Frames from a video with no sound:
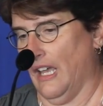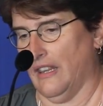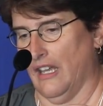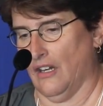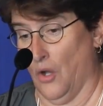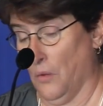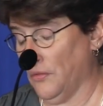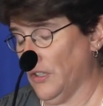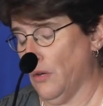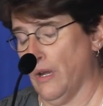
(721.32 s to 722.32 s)
and then
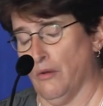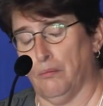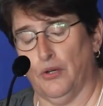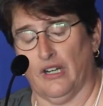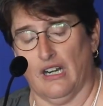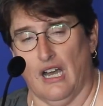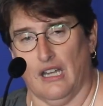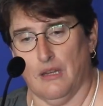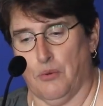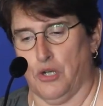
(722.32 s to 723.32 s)
hopefully we will put it
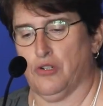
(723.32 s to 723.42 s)
on the Port